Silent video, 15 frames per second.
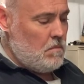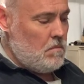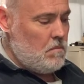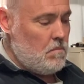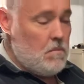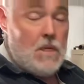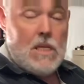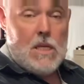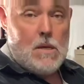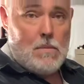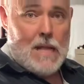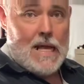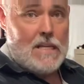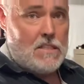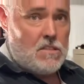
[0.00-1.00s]
media
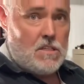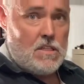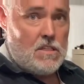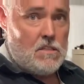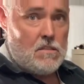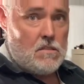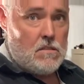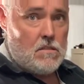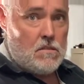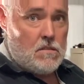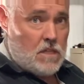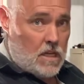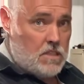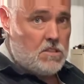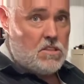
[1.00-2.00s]
blasting
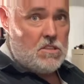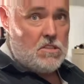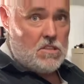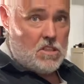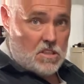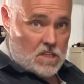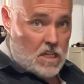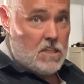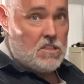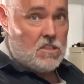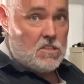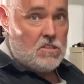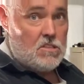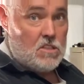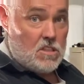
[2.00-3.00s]
dozens and
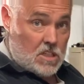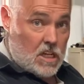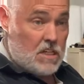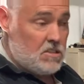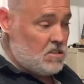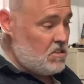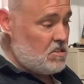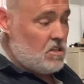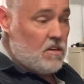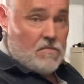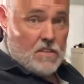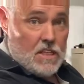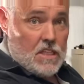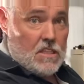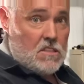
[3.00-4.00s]
dozens and dozens of
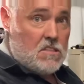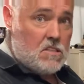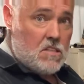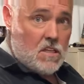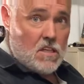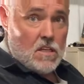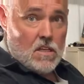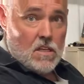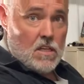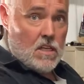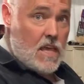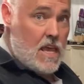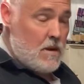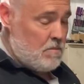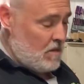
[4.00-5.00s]
these
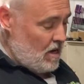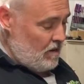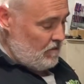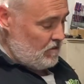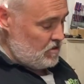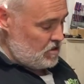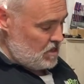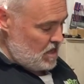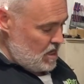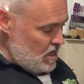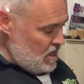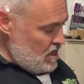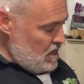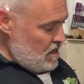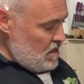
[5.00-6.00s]
cam covers,
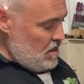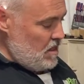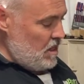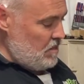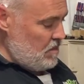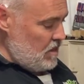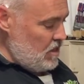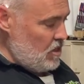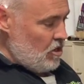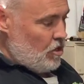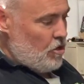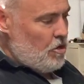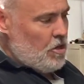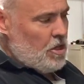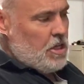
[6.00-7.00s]
that the
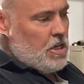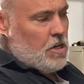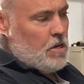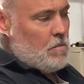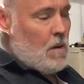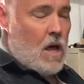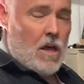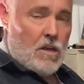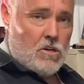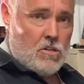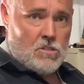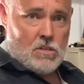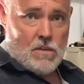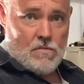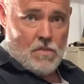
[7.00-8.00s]
earlier
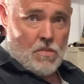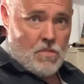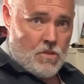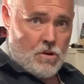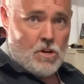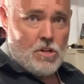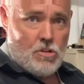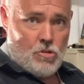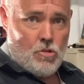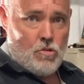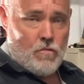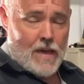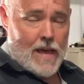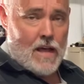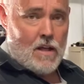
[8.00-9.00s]
models of the 32
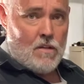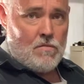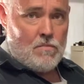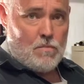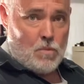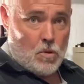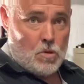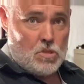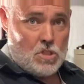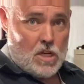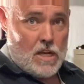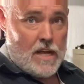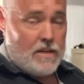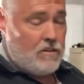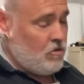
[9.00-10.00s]
valve Porsche
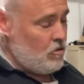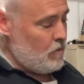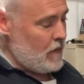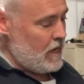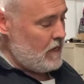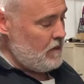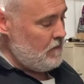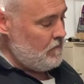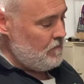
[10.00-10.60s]
928